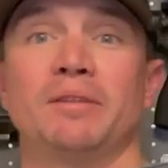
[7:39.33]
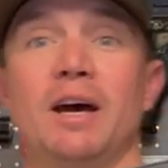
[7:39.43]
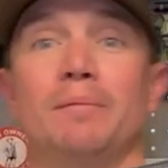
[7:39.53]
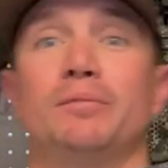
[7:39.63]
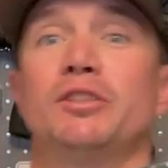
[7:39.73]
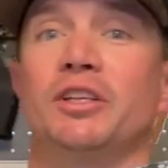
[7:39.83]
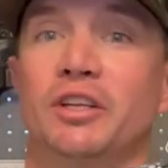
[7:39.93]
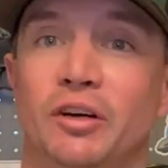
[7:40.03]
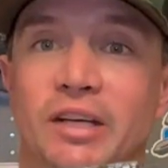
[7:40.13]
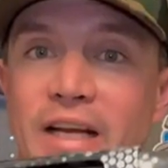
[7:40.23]
up so that you
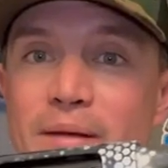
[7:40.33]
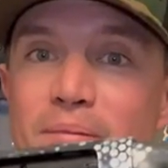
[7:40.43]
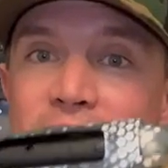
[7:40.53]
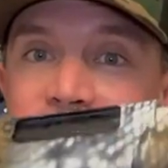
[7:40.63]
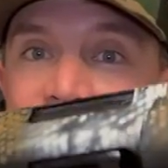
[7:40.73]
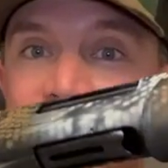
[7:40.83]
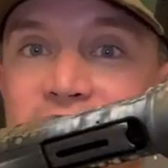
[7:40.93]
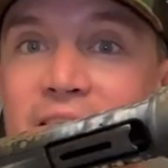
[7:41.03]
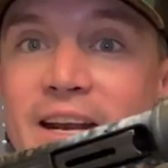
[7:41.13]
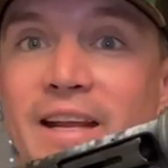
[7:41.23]
don't get any paint
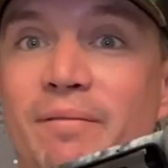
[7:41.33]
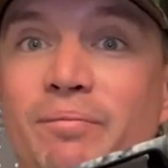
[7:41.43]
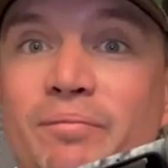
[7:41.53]
inside it.